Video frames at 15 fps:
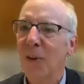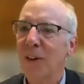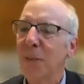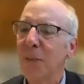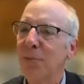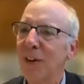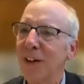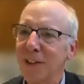what
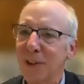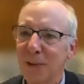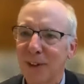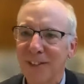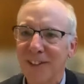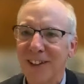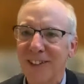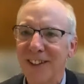the pressure
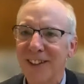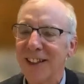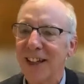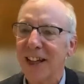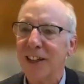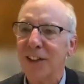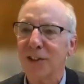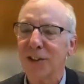was on the
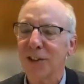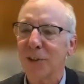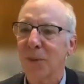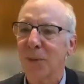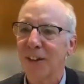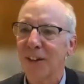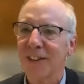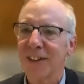net interest
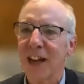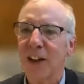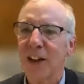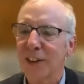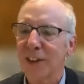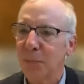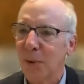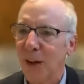margin, how
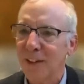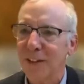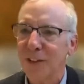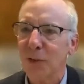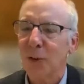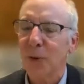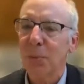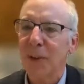the
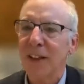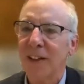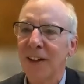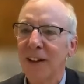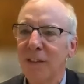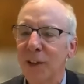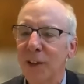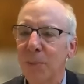deposits were being
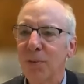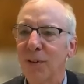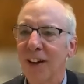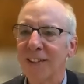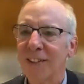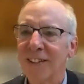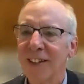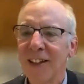
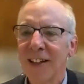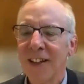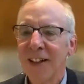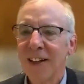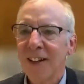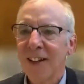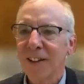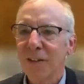repriced
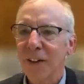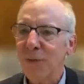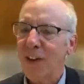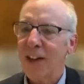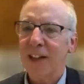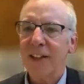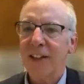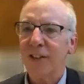the great
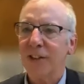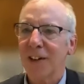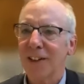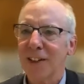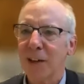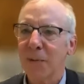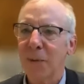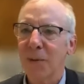financial
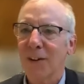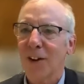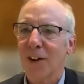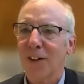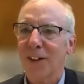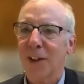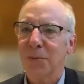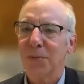crisis, I remember
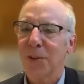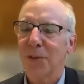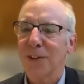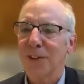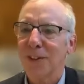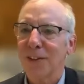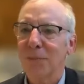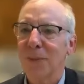calling up someone
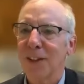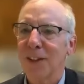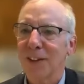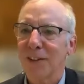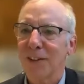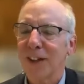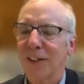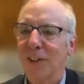during the middle of
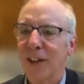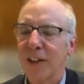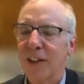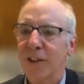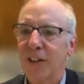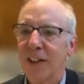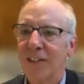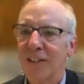the great
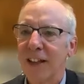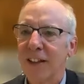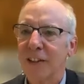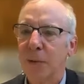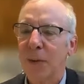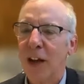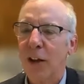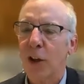financial crisis, and
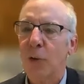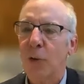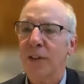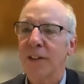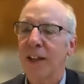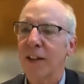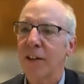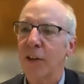asking him how long would it
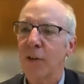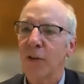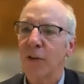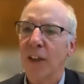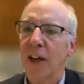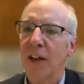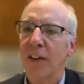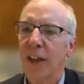take
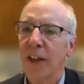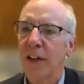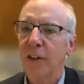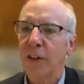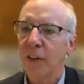uh, that,